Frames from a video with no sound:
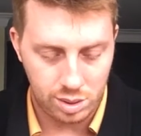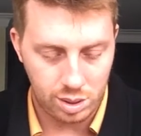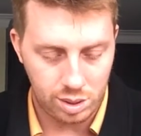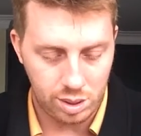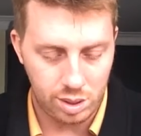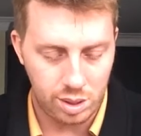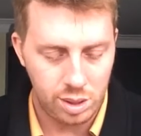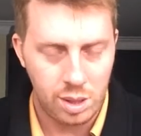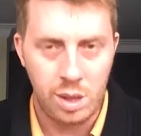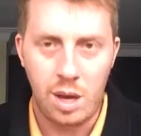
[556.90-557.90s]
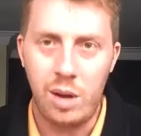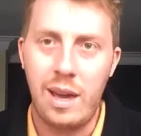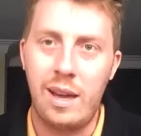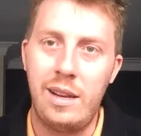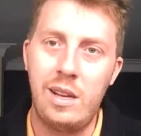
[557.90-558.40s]
Jakarta. Oh
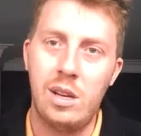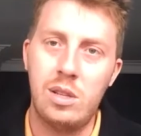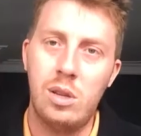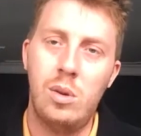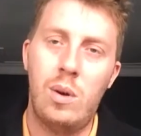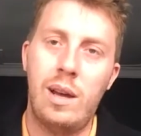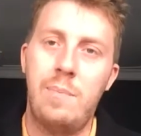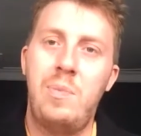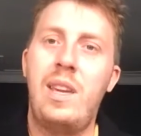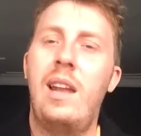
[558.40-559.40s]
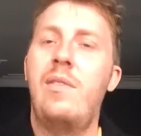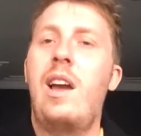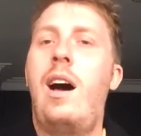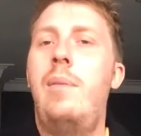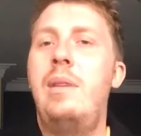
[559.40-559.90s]
yeah, and he also kind of
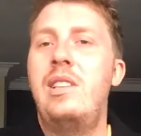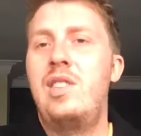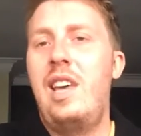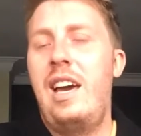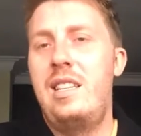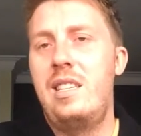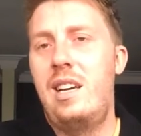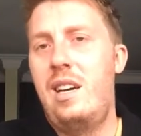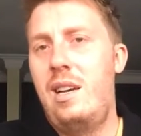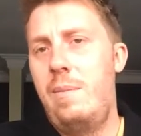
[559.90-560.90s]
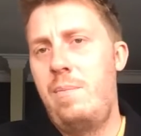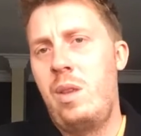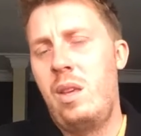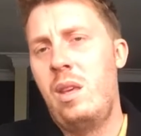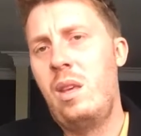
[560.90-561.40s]
comments that,
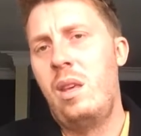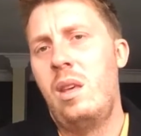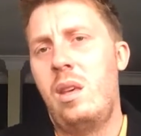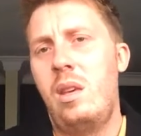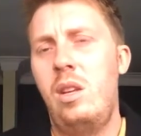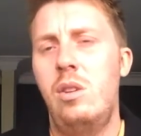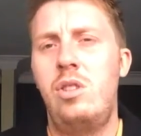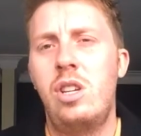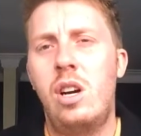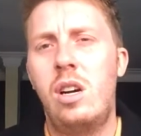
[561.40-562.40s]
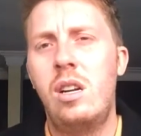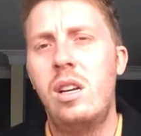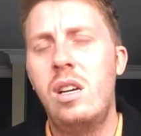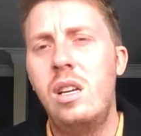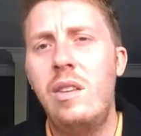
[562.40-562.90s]
you know,
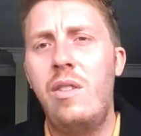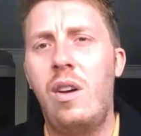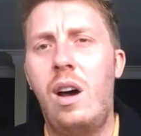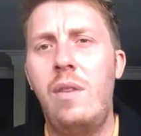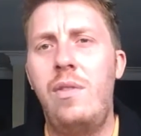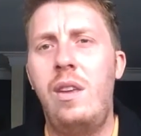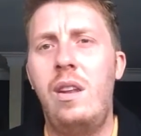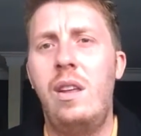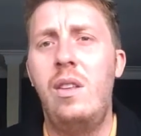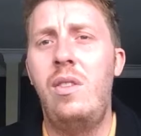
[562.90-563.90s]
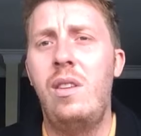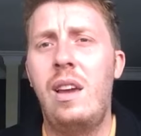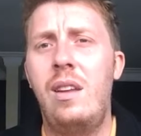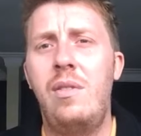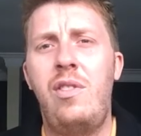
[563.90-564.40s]
Jakarta is often a
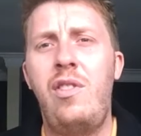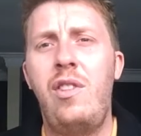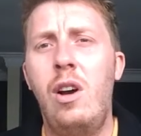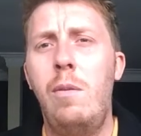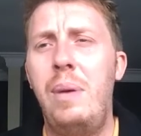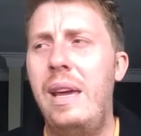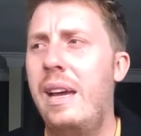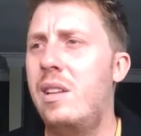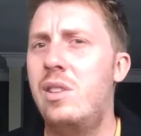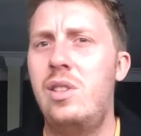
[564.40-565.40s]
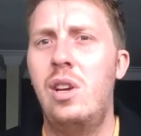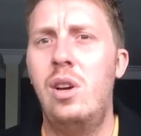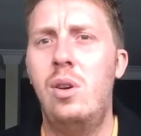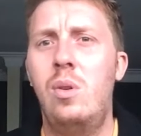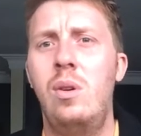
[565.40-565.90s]
kind of so big and
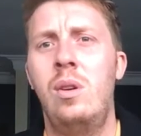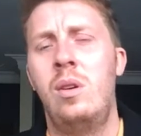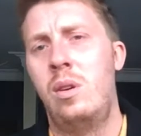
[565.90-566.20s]
so